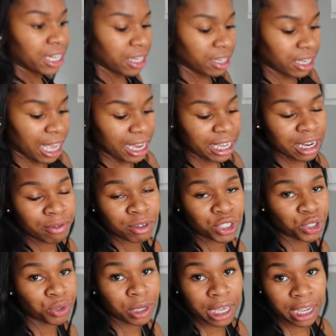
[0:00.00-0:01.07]
idea. I can't even
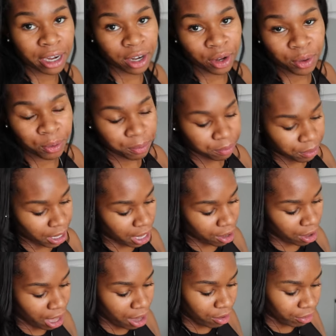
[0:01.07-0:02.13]
chew the cantaloupe.
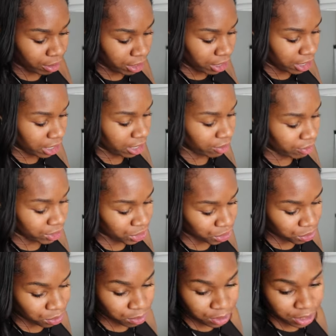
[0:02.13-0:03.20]
I, I really can't even
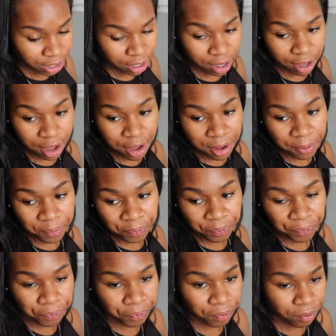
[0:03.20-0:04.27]
chew it. Um,
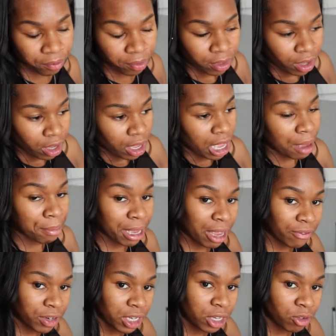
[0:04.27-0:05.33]
I've been
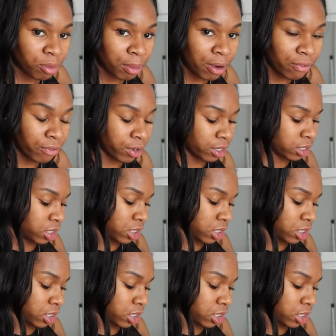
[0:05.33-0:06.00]
having to eat with my front